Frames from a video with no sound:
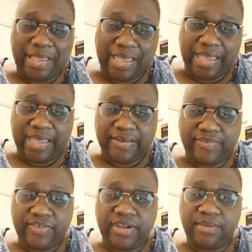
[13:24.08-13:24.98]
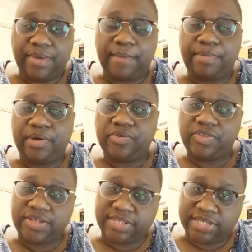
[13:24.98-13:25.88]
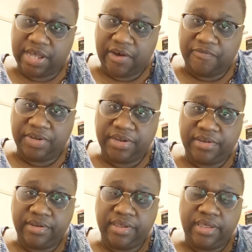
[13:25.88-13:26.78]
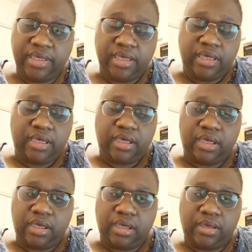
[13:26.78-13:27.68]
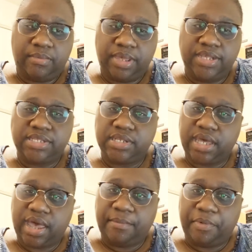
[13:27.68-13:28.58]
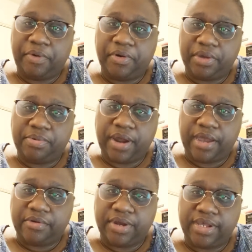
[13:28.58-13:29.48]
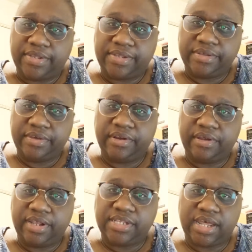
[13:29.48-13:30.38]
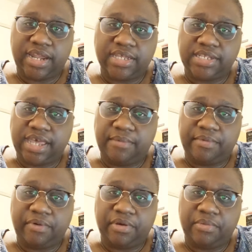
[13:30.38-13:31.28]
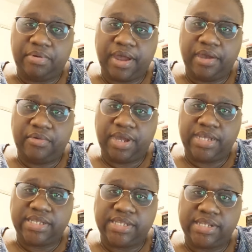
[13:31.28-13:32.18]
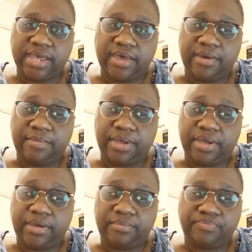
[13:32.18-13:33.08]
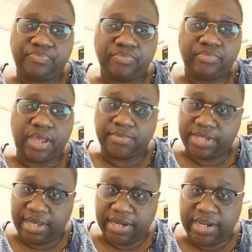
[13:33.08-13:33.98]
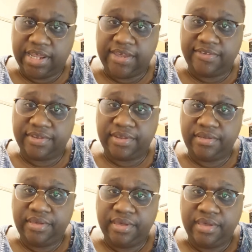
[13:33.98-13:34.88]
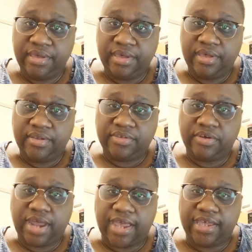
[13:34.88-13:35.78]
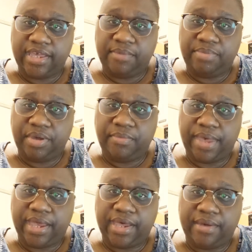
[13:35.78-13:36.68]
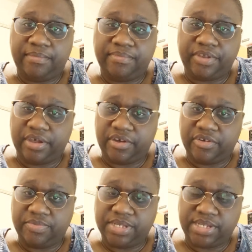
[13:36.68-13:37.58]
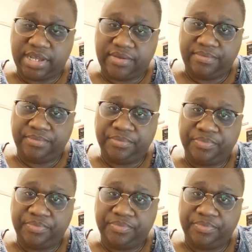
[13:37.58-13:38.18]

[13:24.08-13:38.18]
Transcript: and seeing that my bones have softened. I'm a work in progress. That's all I can say. I'm a work in progress. I'm taking it easy so that I can get built back up to 100%.